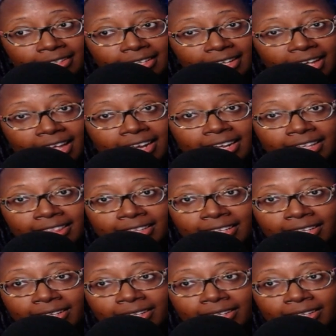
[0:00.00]
And in
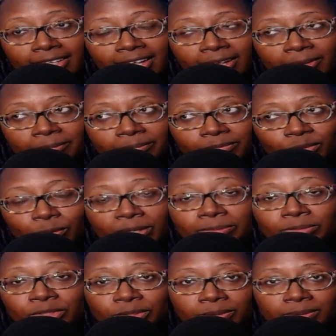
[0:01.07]
the
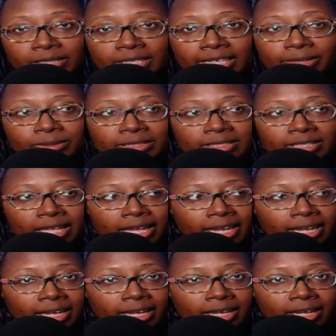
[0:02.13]
webtoon, he was like,